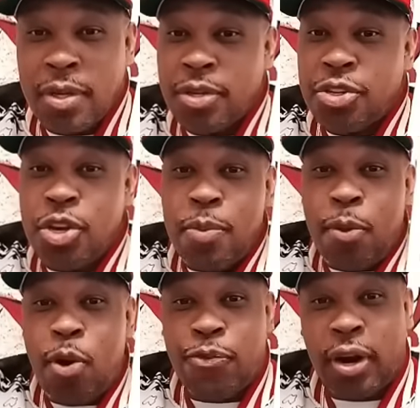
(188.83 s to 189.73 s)

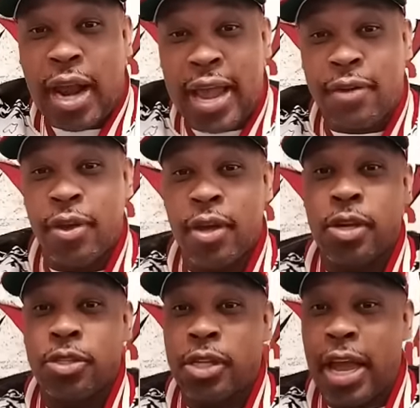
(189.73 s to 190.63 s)
CMR for
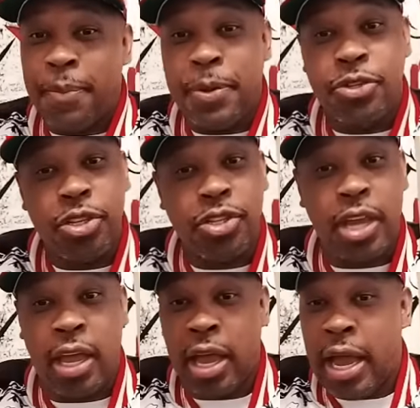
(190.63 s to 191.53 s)
life. So like BG
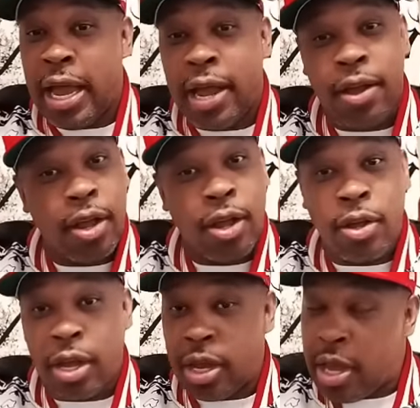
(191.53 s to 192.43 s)
say,
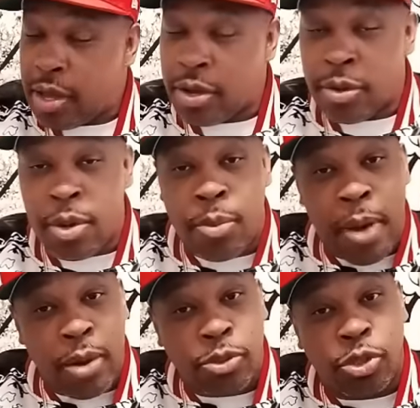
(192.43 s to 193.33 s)
he,
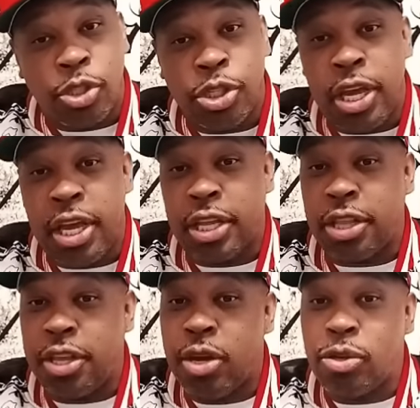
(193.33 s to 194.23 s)
was good. He didn't get the
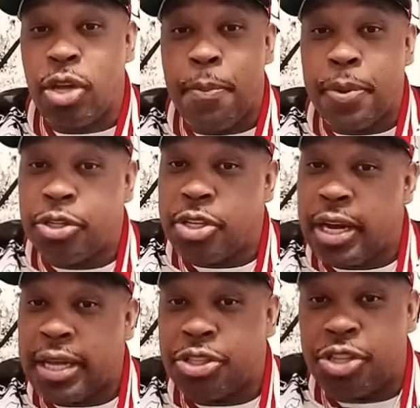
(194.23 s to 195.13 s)
deal done, but he
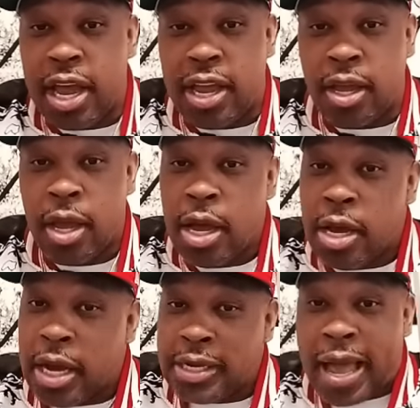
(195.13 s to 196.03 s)
still got the chain.
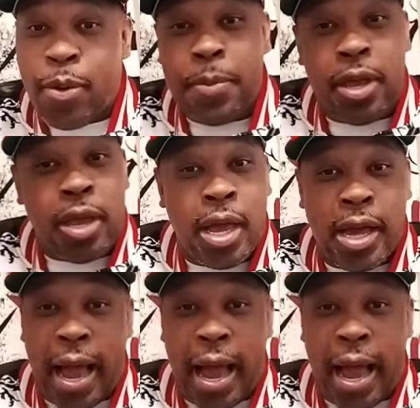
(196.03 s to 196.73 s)
That's like with me.